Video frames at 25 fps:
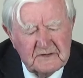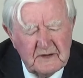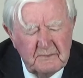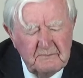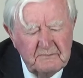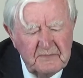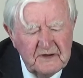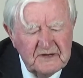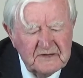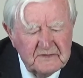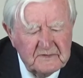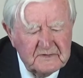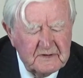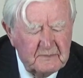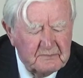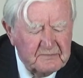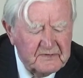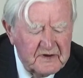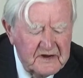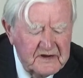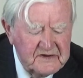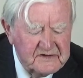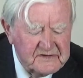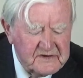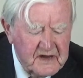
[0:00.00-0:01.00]
and bishops and
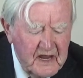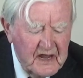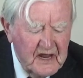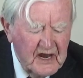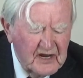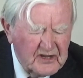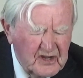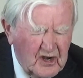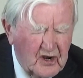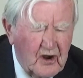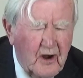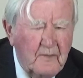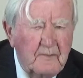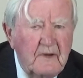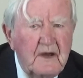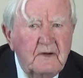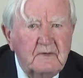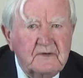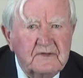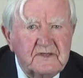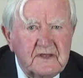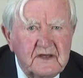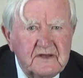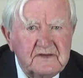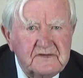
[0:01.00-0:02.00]
priests to come out
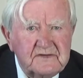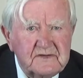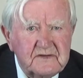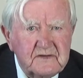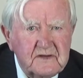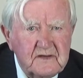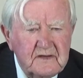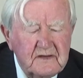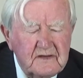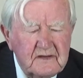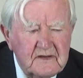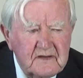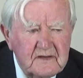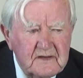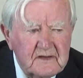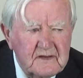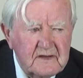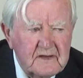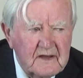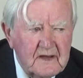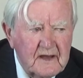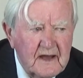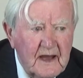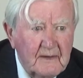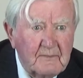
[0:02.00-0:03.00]
with this.
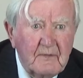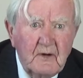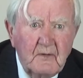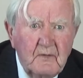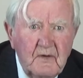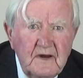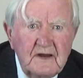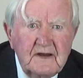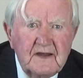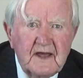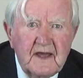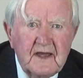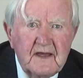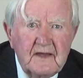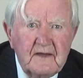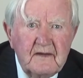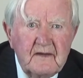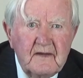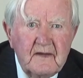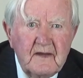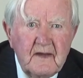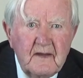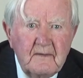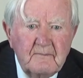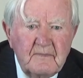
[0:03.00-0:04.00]
But will they?
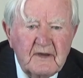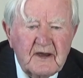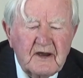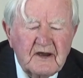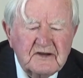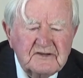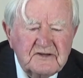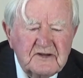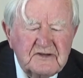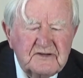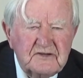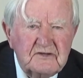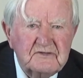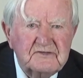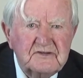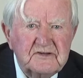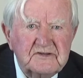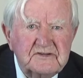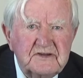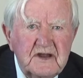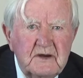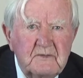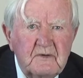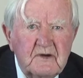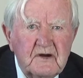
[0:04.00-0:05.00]
Because the
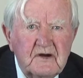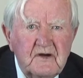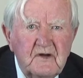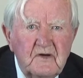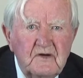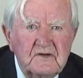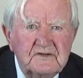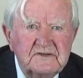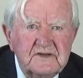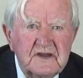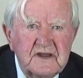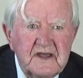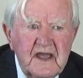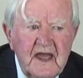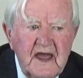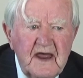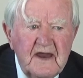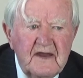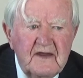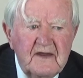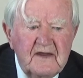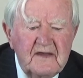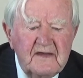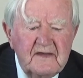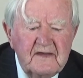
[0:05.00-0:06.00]
churches now are closed
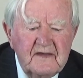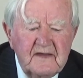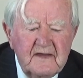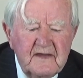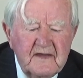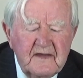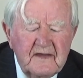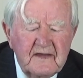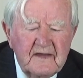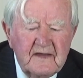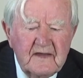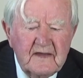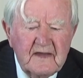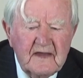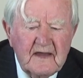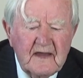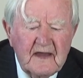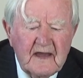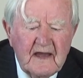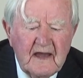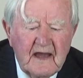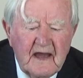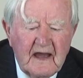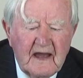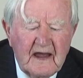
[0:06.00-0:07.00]
again.
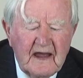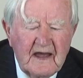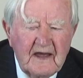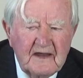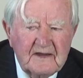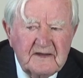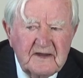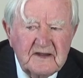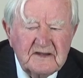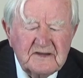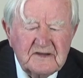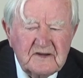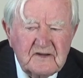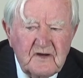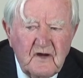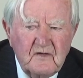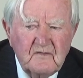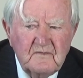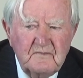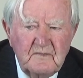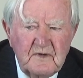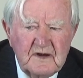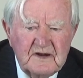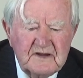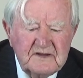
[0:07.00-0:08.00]
This
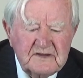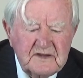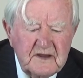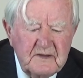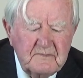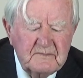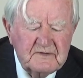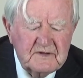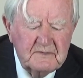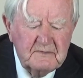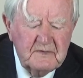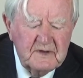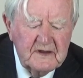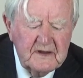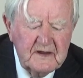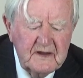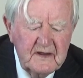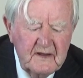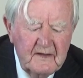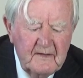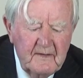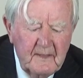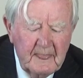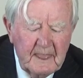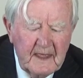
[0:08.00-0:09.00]
government seems to
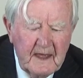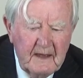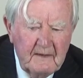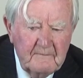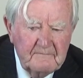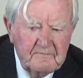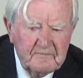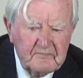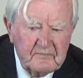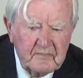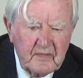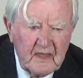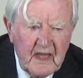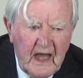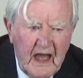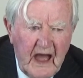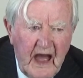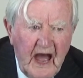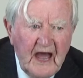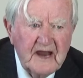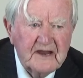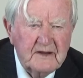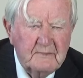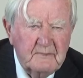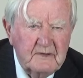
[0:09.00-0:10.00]
be
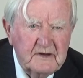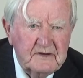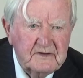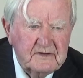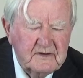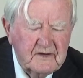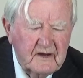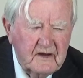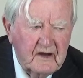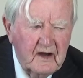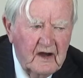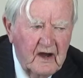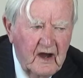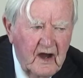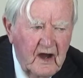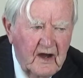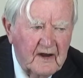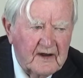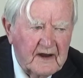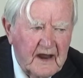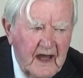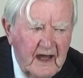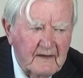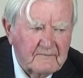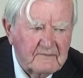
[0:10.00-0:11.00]
adamant
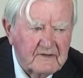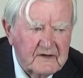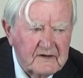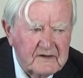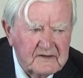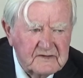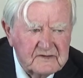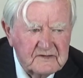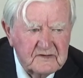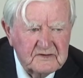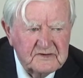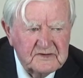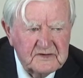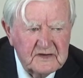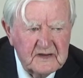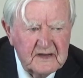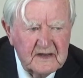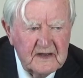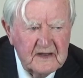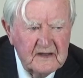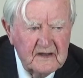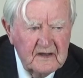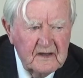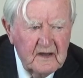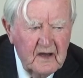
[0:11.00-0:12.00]
on having such
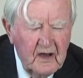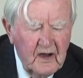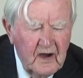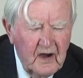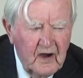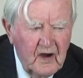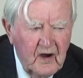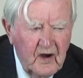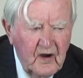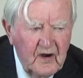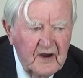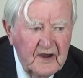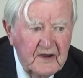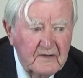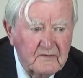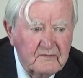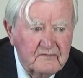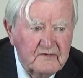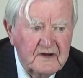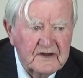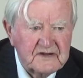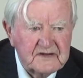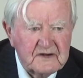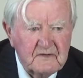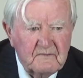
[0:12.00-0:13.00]
a high
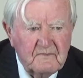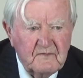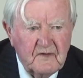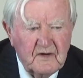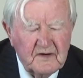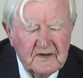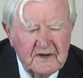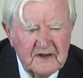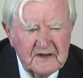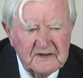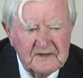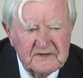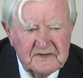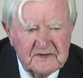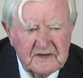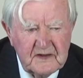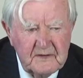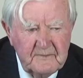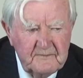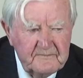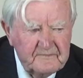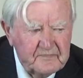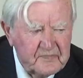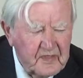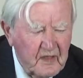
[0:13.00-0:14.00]
risk for this
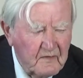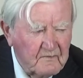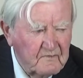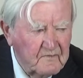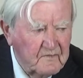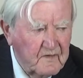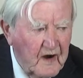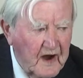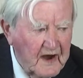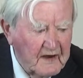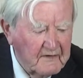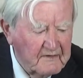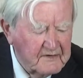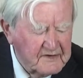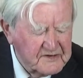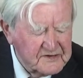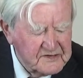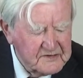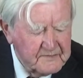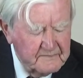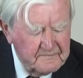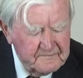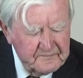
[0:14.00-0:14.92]
virus